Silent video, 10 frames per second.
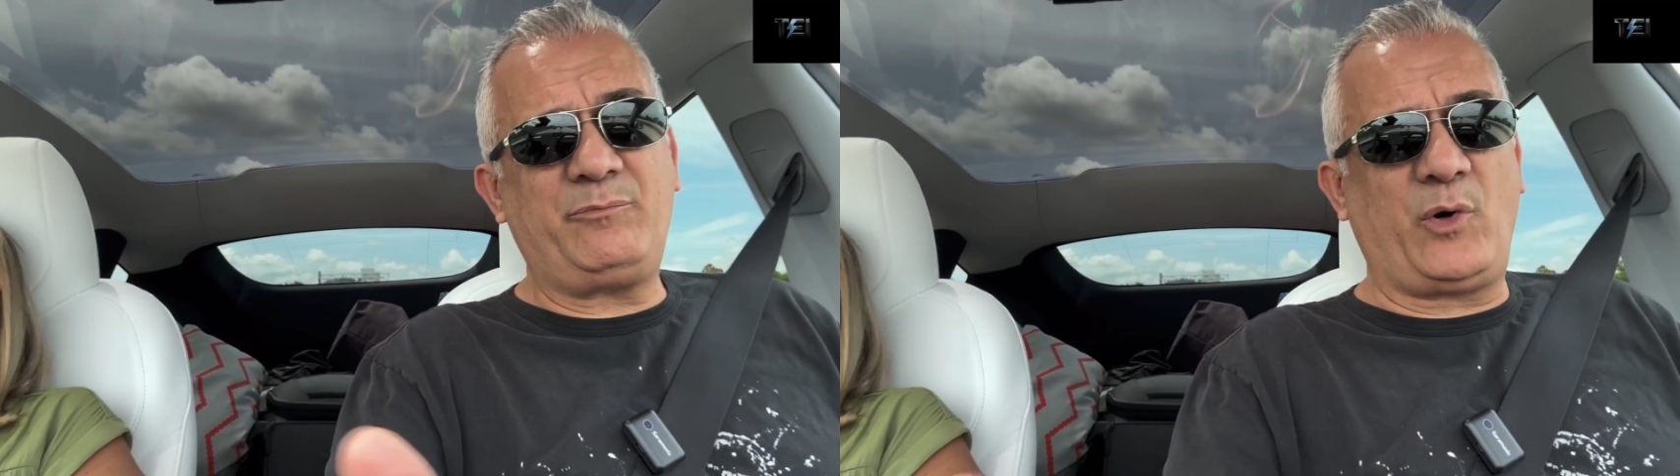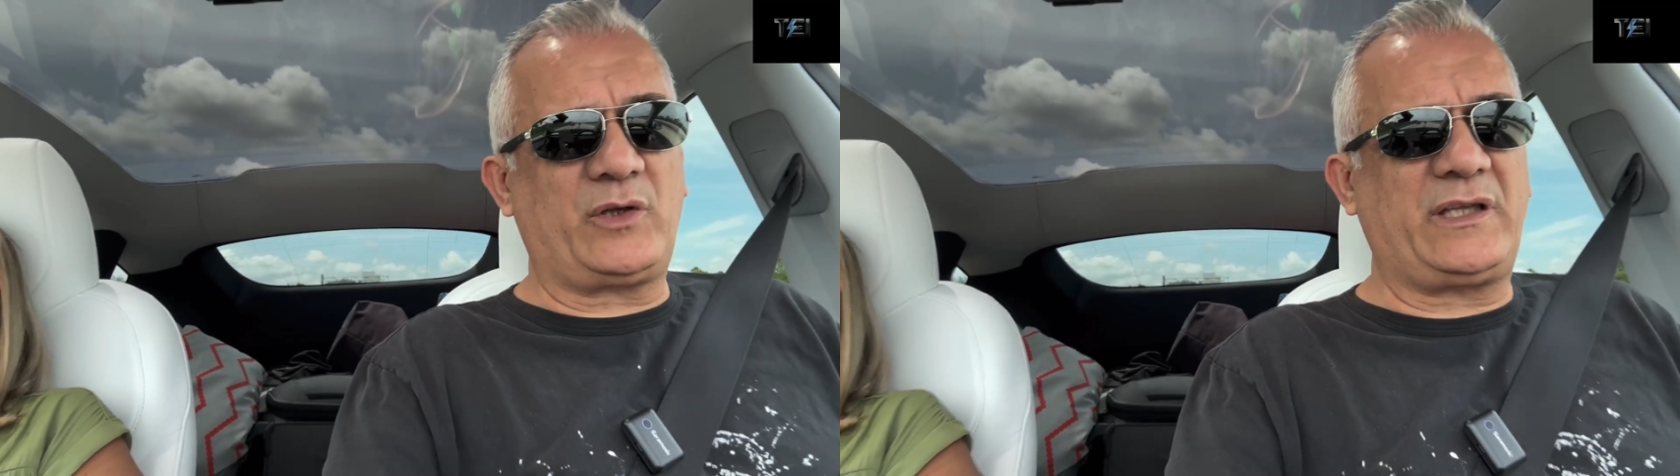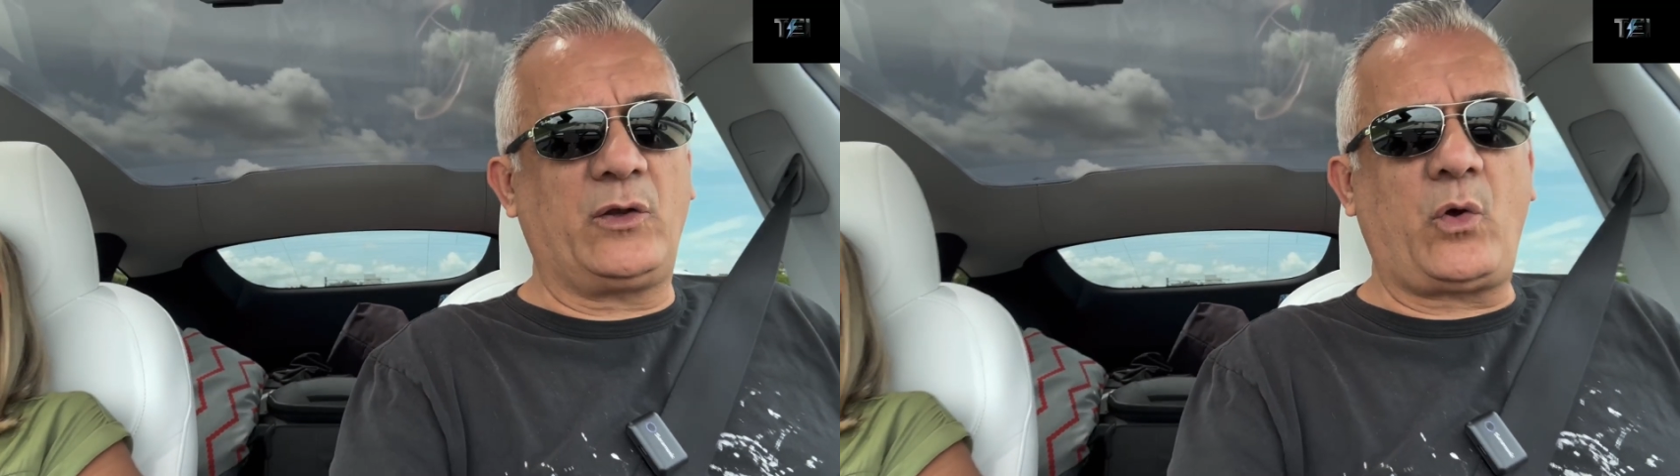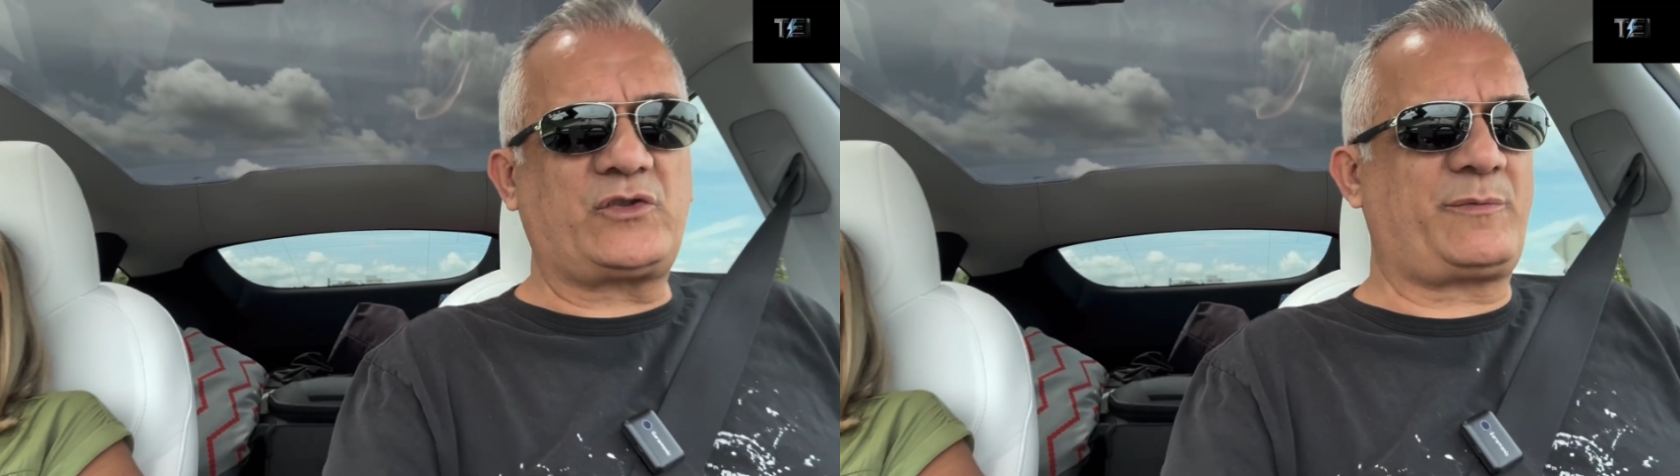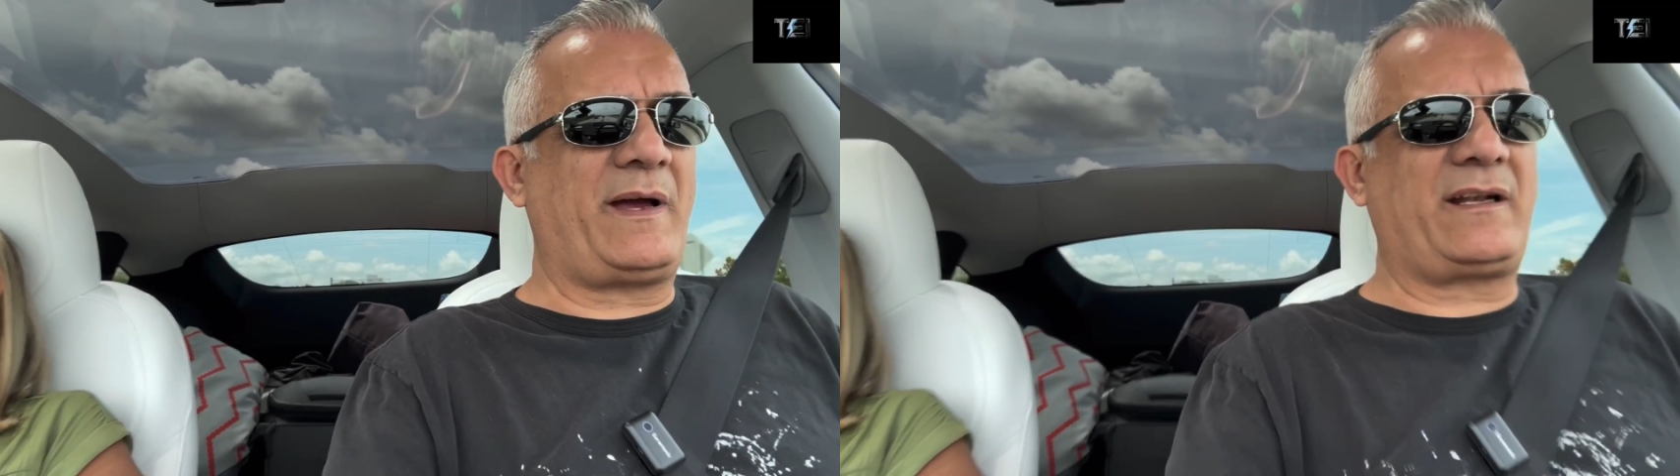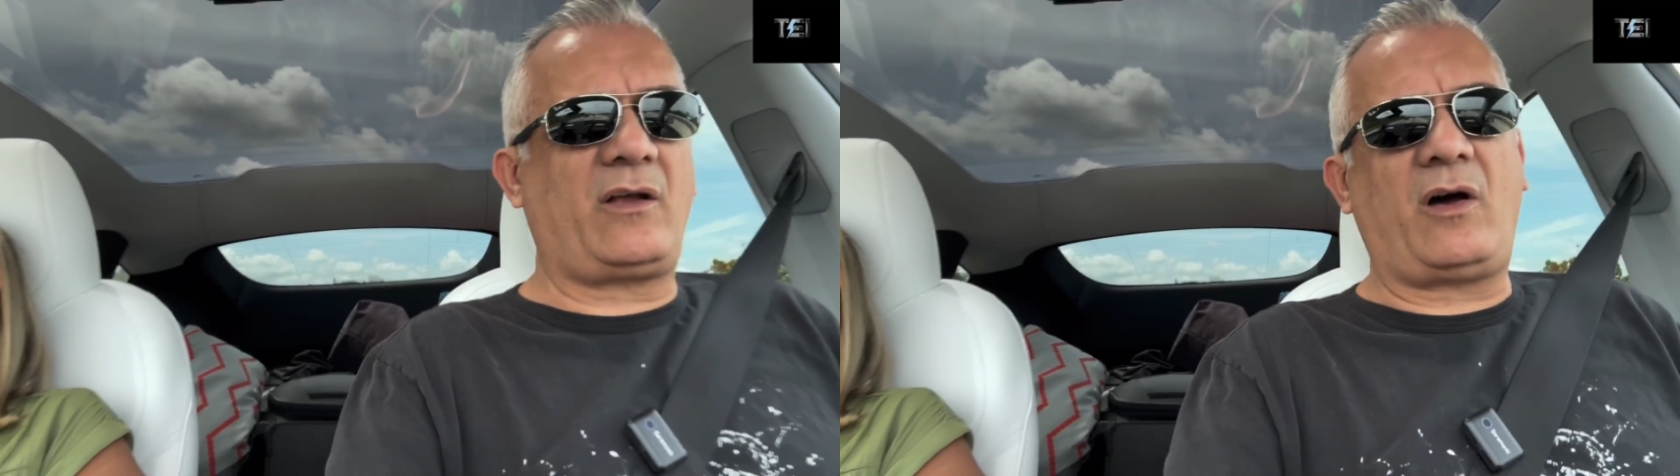bought the launch model